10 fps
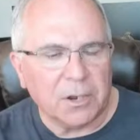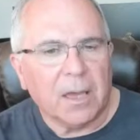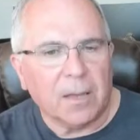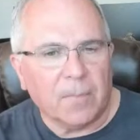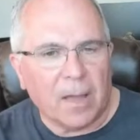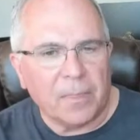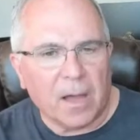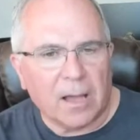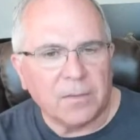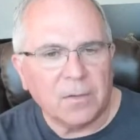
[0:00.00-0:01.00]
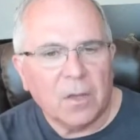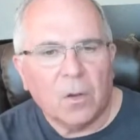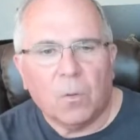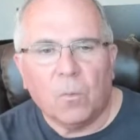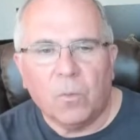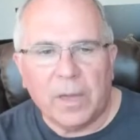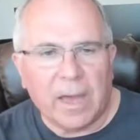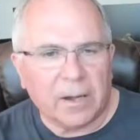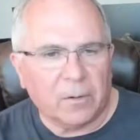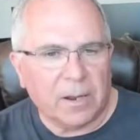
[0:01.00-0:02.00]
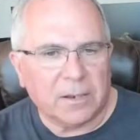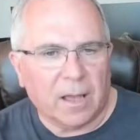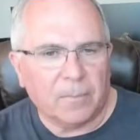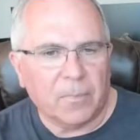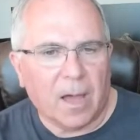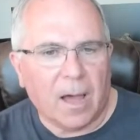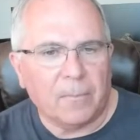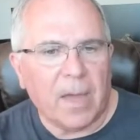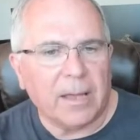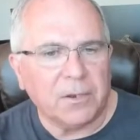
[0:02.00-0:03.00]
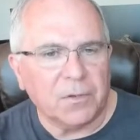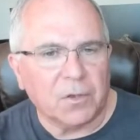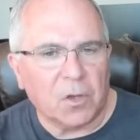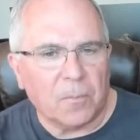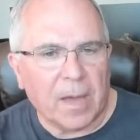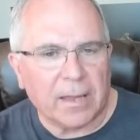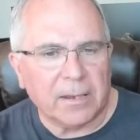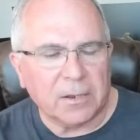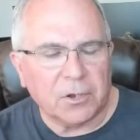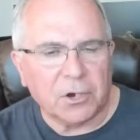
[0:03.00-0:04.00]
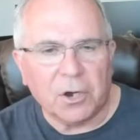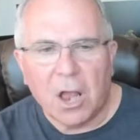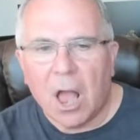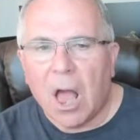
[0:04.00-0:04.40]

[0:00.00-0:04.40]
and my thoughts. We had a great time. I'm anxious to go back next year.